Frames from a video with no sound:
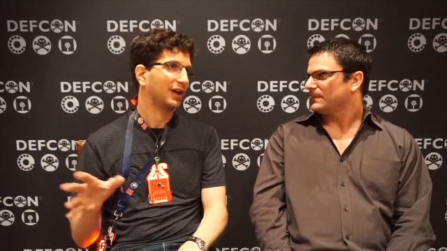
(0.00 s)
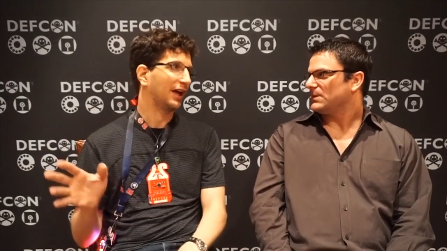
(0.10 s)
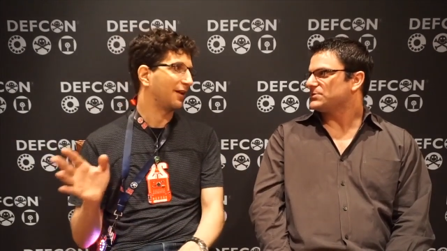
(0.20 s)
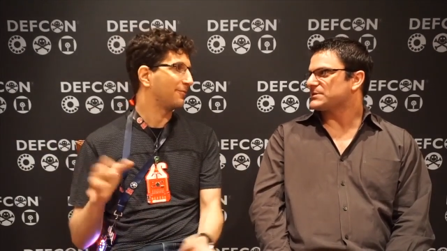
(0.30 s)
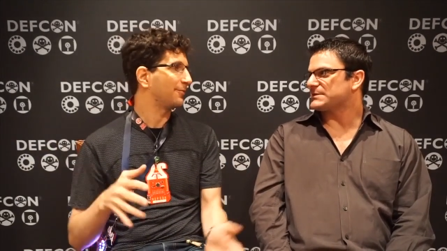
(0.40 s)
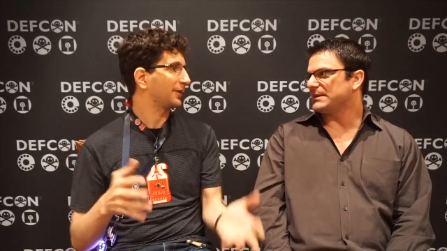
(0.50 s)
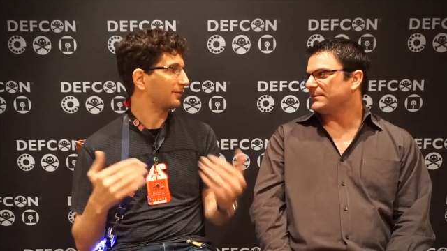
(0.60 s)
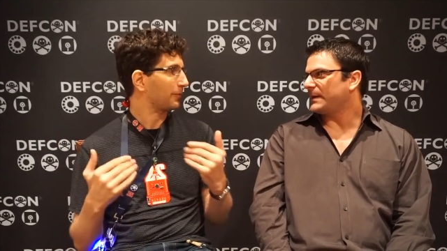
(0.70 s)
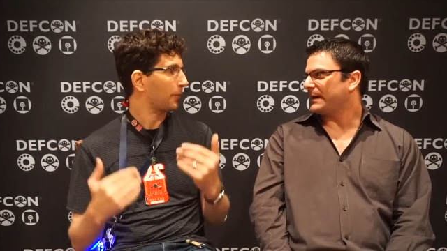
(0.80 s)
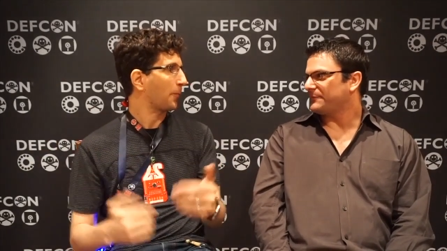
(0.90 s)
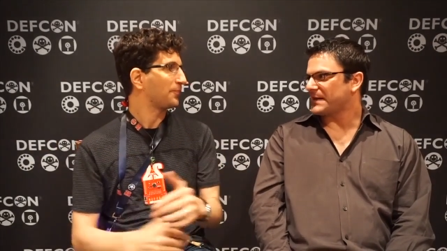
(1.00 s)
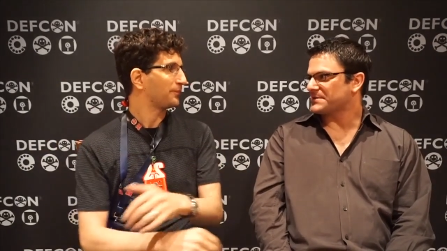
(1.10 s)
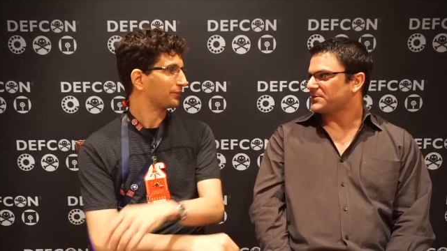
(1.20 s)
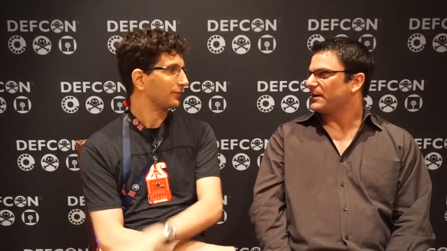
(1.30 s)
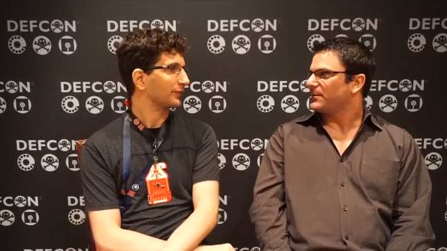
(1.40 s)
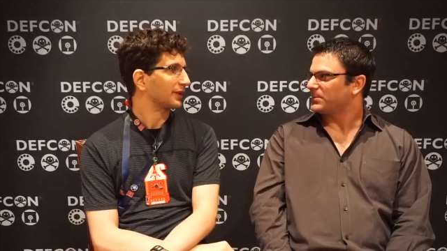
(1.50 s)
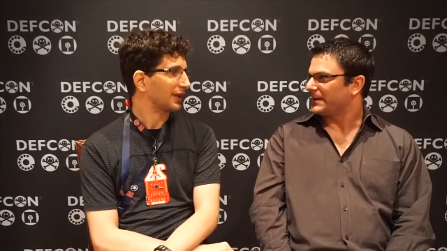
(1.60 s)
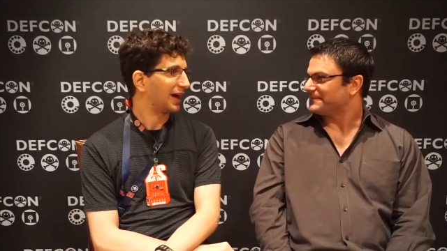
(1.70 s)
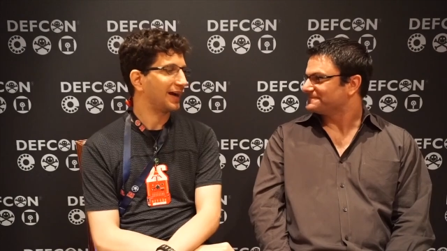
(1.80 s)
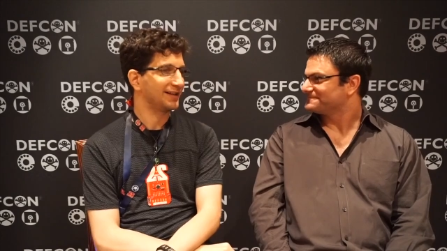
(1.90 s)
Speaker 1: And you just need to buy a faster
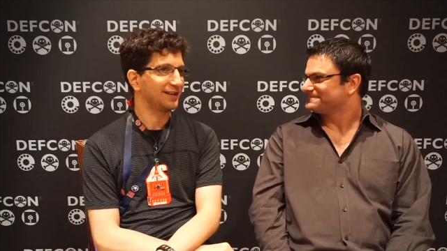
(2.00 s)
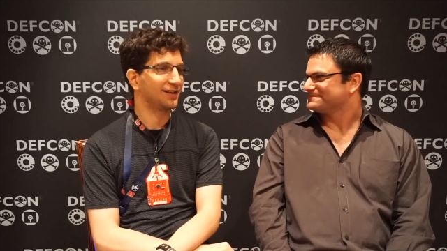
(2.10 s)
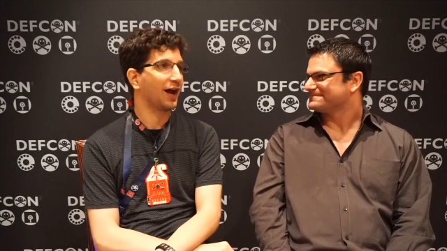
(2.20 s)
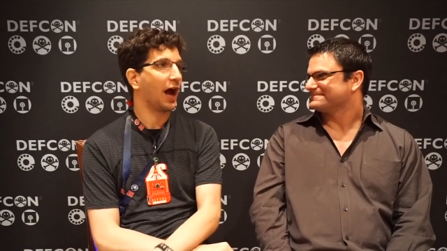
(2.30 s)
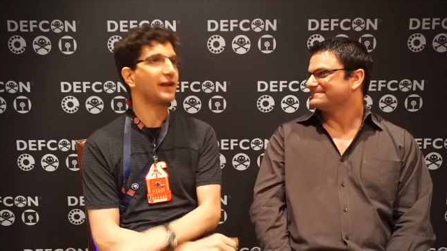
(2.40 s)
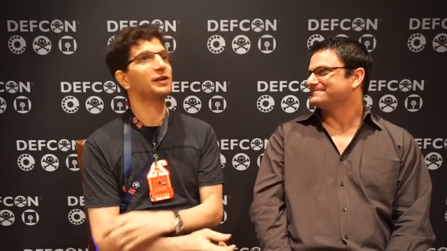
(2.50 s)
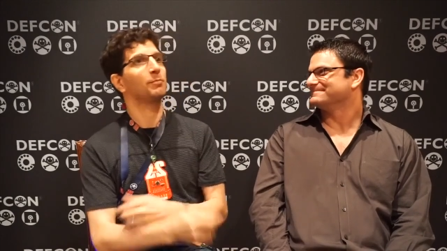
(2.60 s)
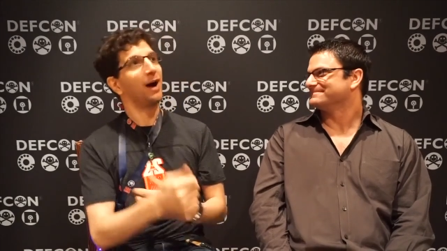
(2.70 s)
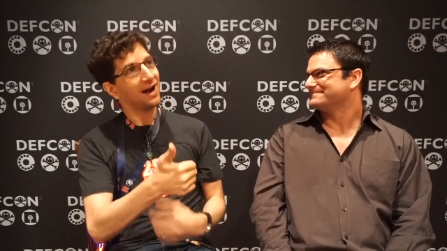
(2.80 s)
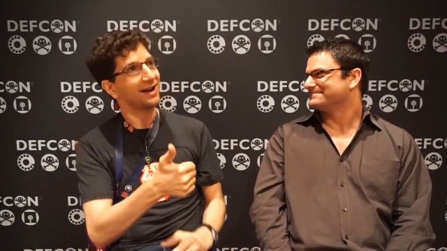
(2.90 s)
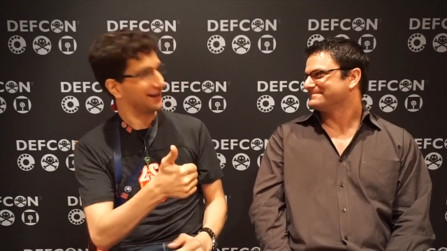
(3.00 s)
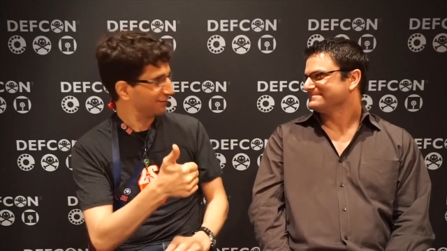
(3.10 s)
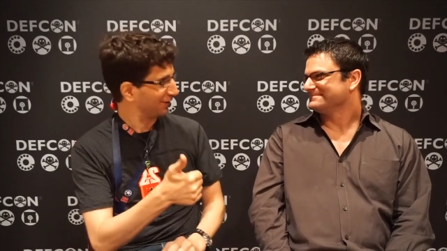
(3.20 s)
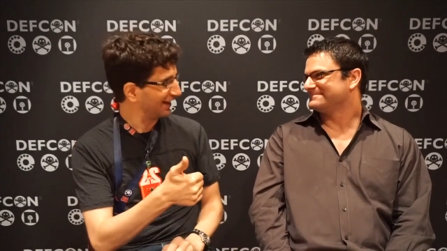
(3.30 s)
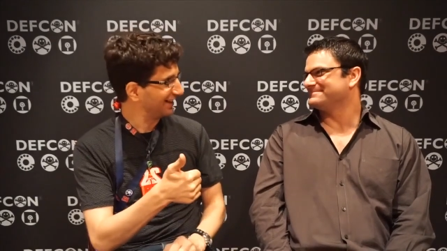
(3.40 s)
airplane. I need to, I need to buy an airplane